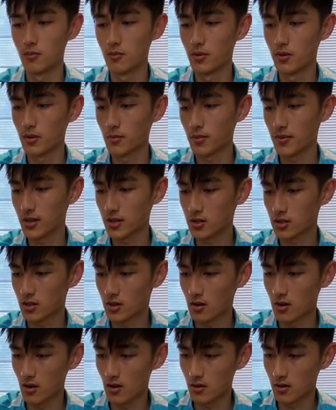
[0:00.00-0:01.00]
put
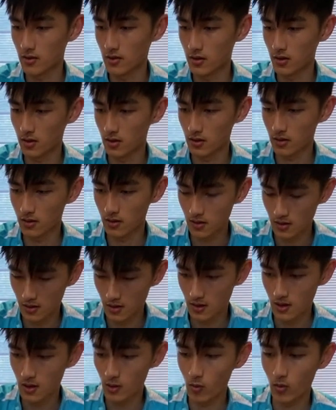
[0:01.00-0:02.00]
pressure on the
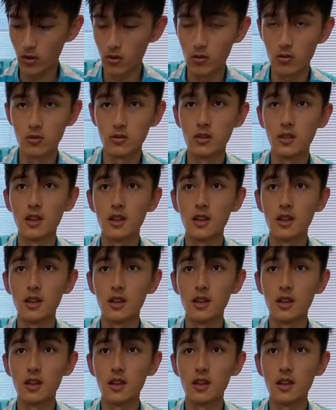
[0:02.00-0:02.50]
where you're holding